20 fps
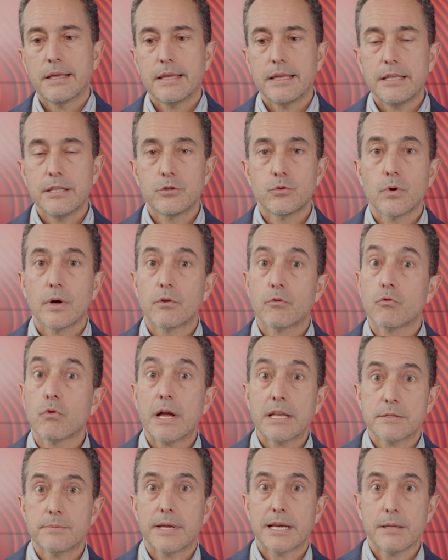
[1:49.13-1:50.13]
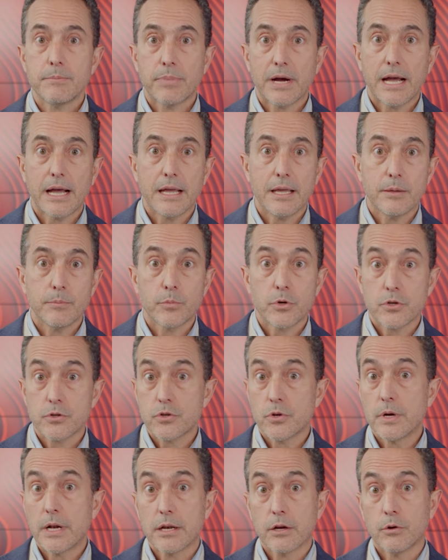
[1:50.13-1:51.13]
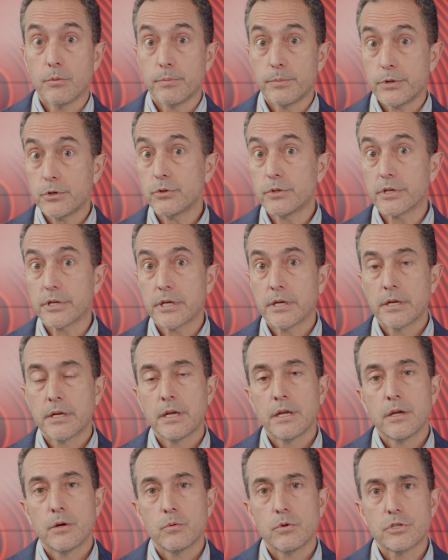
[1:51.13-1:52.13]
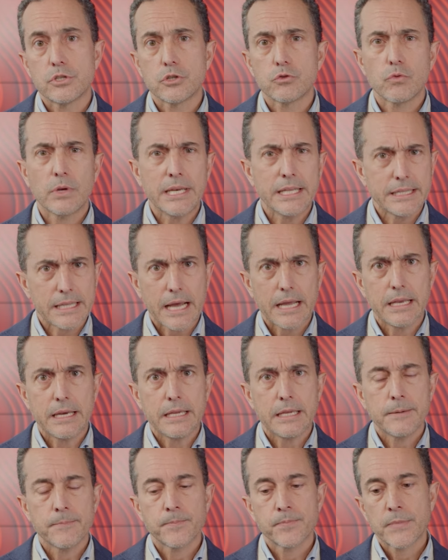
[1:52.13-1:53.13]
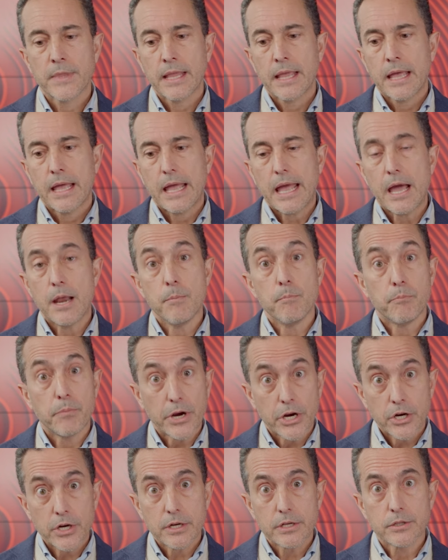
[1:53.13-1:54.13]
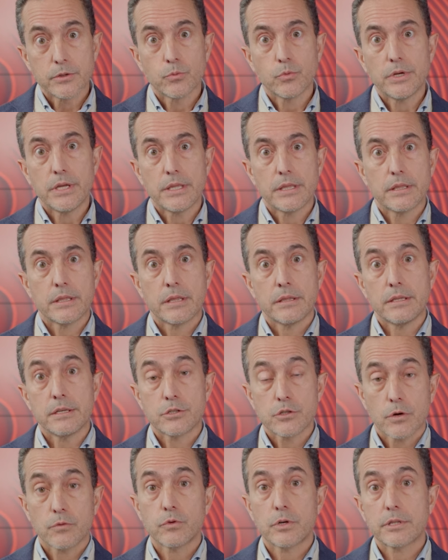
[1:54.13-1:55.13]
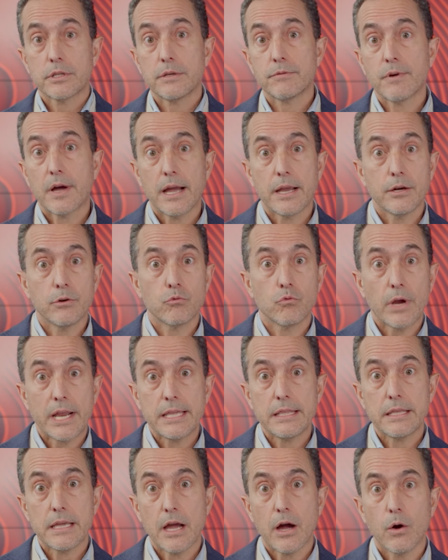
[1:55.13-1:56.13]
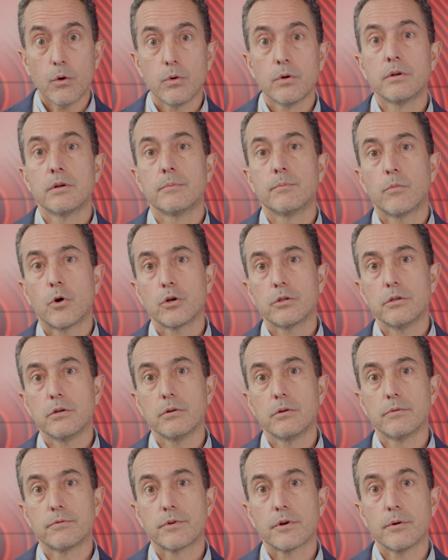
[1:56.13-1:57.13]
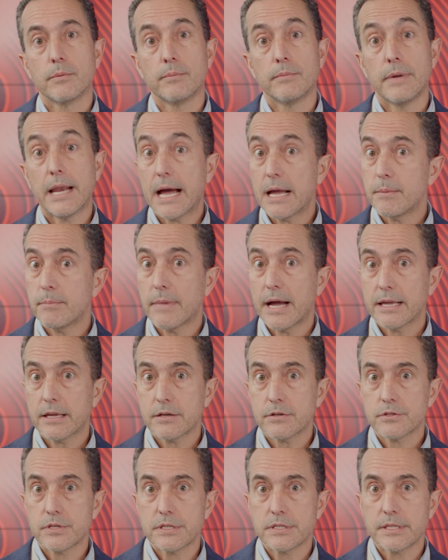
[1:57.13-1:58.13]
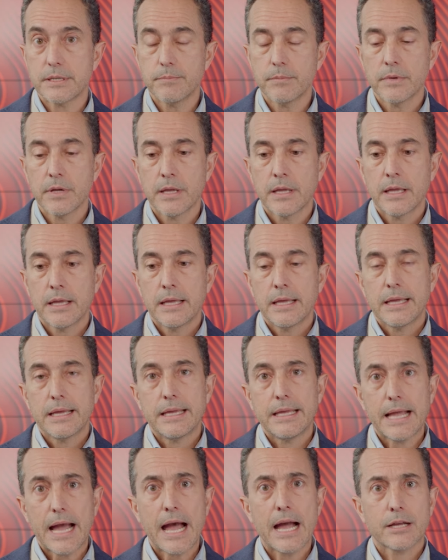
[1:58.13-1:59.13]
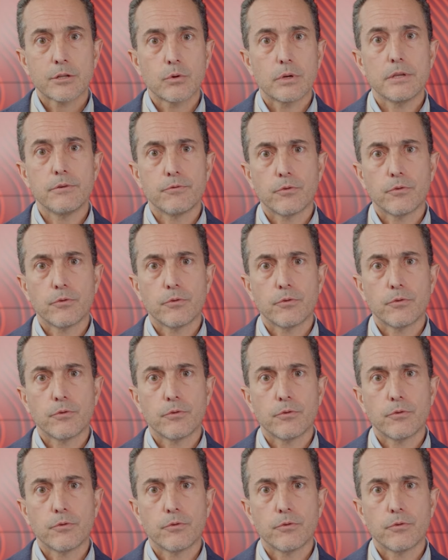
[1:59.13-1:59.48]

into a Raspberry Pi personal computer, which is really tiny, and paired with the software-defined radio module from Lime Microsystem, it actually